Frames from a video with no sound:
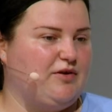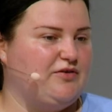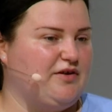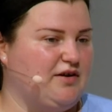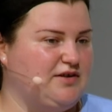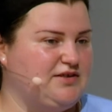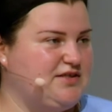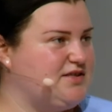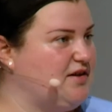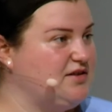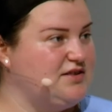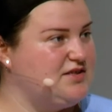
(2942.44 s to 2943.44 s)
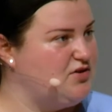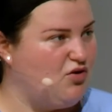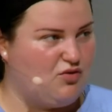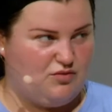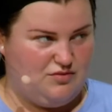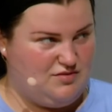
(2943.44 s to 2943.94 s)
about artists, artists
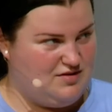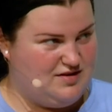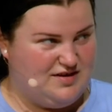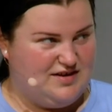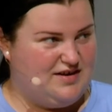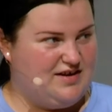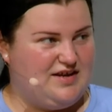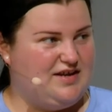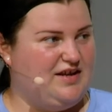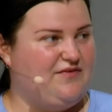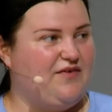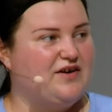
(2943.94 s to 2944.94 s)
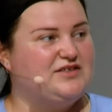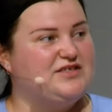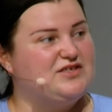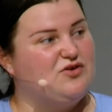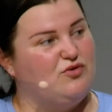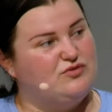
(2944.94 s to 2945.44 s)
no. And if
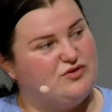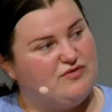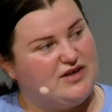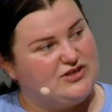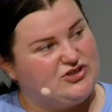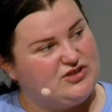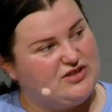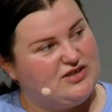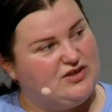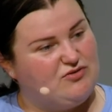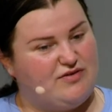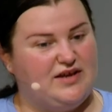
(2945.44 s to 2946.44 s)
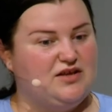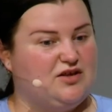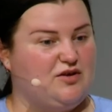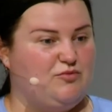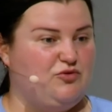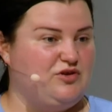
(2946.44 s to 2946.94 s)
artists go to Russia, Ukrainian
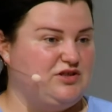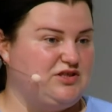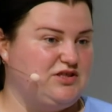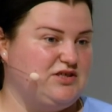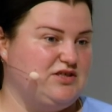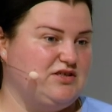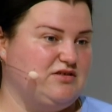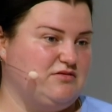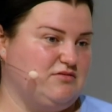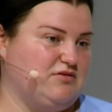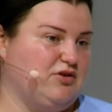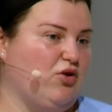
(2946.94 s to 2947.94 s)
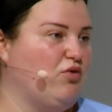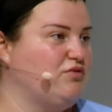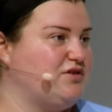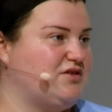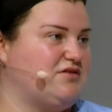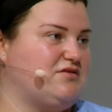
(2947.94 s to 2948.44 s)
community
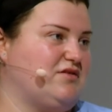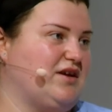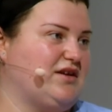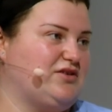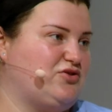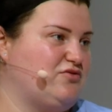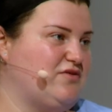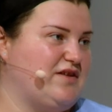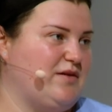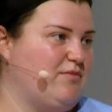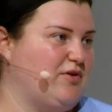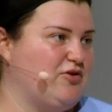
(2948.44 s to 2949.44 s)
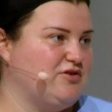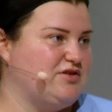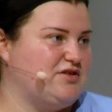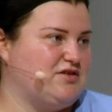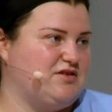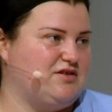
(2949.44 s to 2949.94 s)
close like to them,
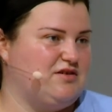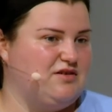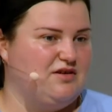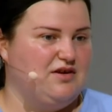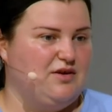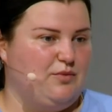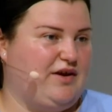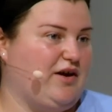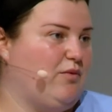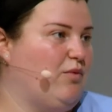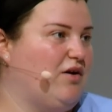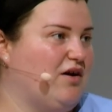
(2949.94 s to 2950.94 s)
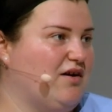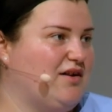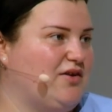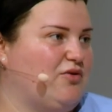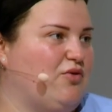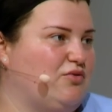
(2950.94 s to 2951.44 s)
because uh, we have war,
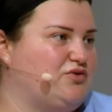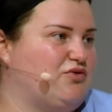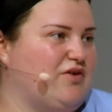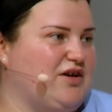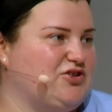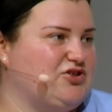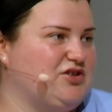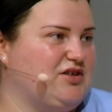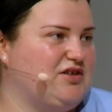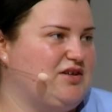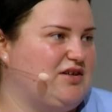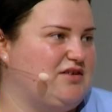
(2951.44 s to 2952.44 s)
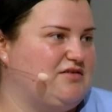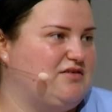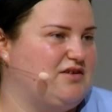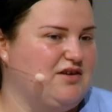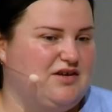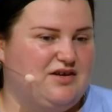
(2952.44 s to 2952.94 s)
and you go to Russia
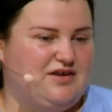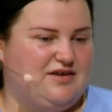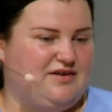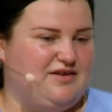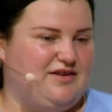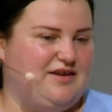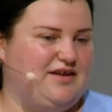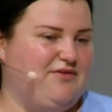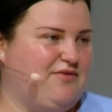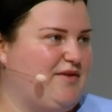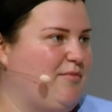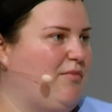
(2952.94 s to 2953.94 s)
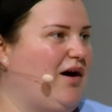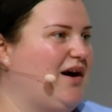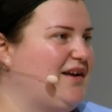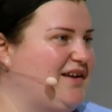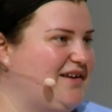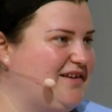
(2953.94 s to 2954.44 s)
and uh, like give them
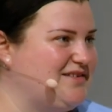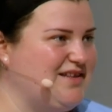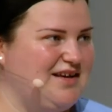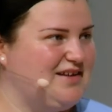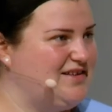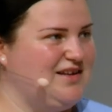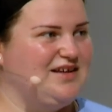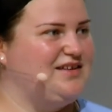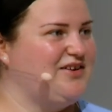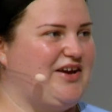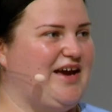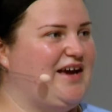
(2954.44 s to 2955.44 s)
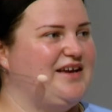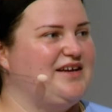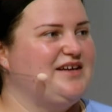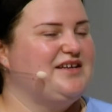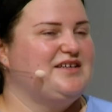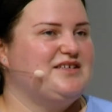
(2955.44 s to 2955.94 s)
money. It's like not okay.
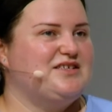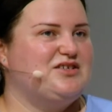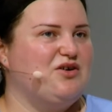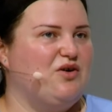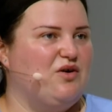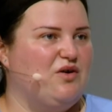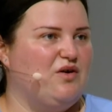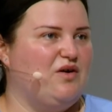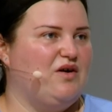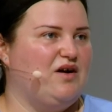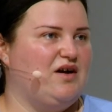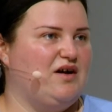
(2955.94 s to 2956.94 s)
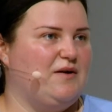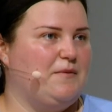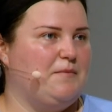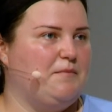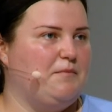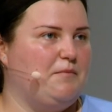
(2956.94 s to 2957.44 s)
So.
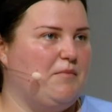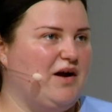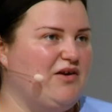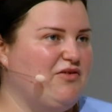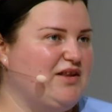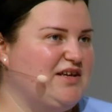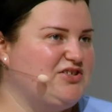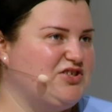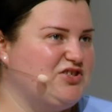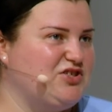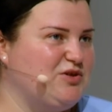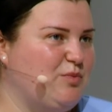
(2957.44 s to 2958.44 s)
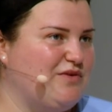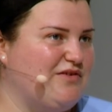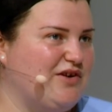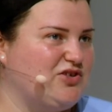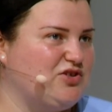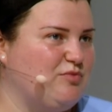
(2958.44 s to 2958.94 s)
Um, My relationship with
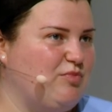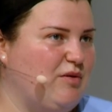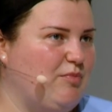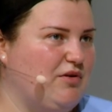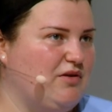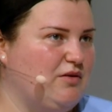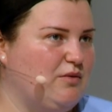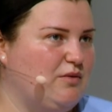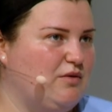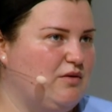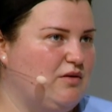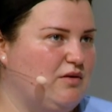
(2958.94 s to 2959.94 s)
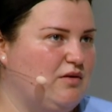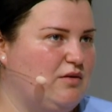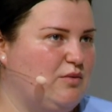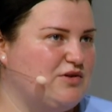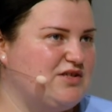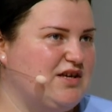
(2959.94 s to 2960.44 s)
the Russian people uh,
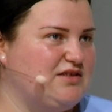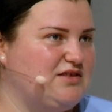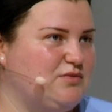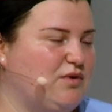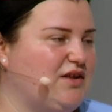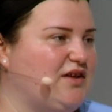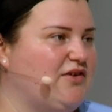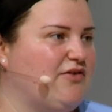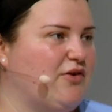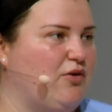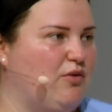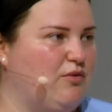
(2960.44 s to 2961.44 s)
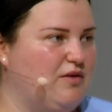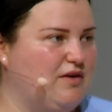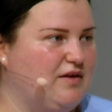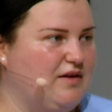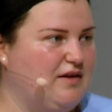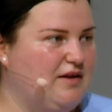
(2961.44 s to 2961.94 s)
was ended one year ago
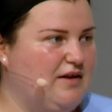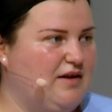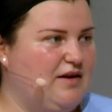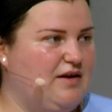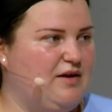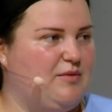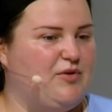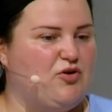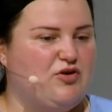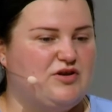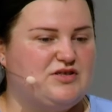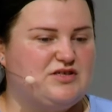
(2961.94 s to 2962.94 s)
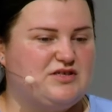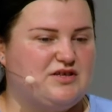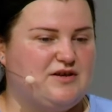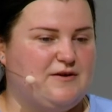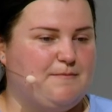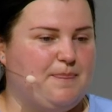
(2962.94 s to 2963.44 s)
uh, because
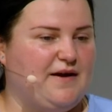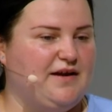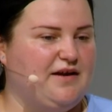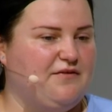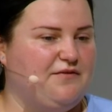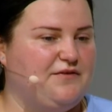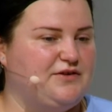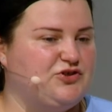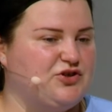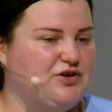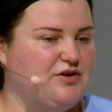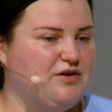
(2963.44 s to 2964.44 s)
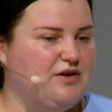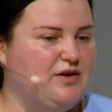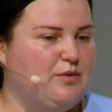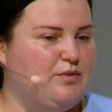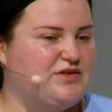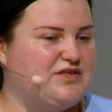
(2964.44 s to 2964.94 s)
um, I have featured
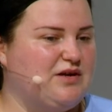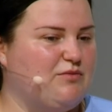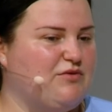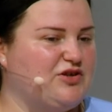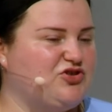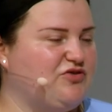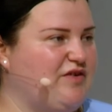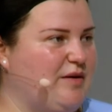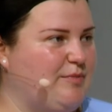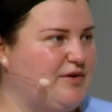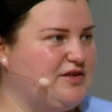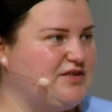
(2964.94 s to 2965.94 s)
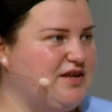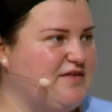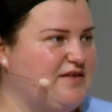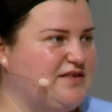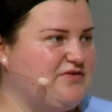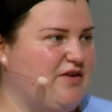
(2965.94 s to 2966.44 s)
with some Russian rappers,
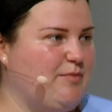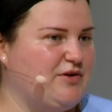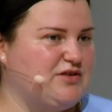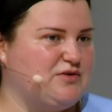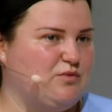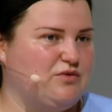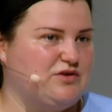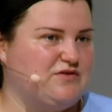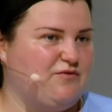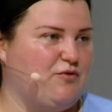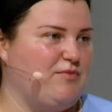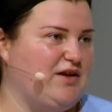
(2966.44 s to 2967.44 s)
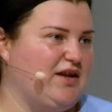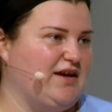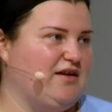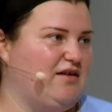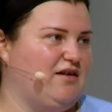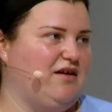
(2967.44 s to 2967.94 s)
and this rappers was for me
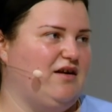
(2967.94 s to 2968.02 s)
like